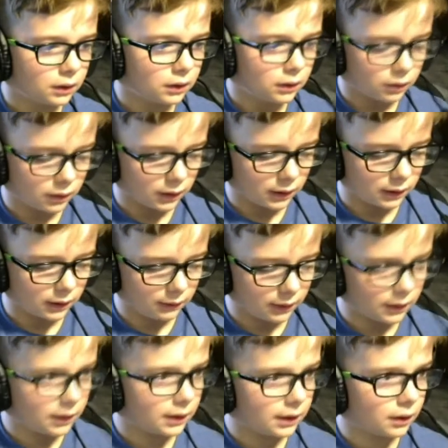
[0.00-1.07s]
You can get rid
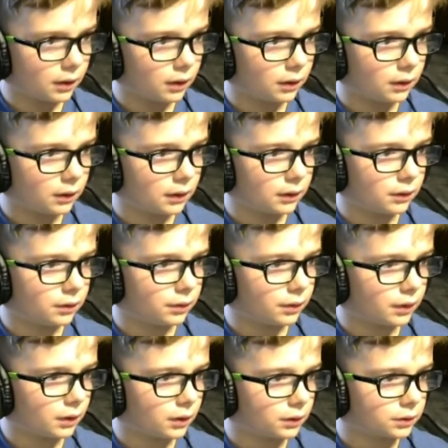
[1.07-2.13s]
of the, you
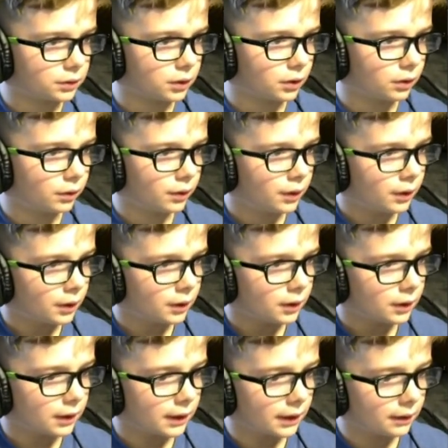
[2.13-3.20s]
can also
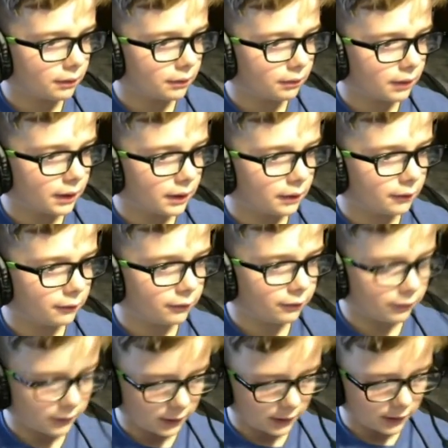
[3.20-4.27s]
get rid of
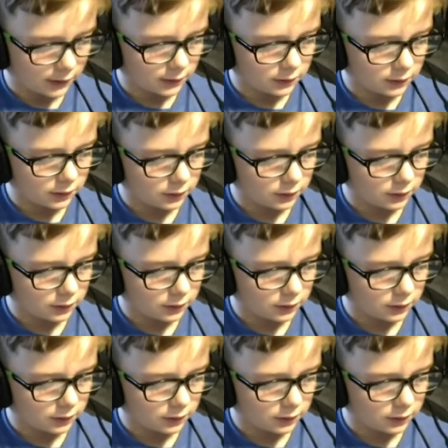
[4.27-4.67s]
it